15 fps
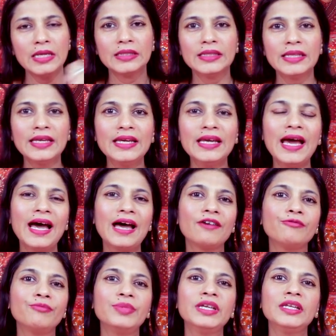They
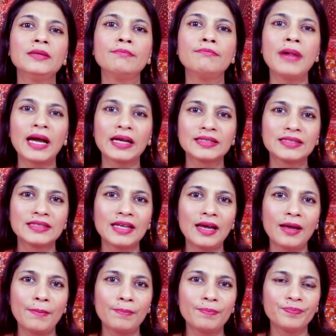have been backstabbed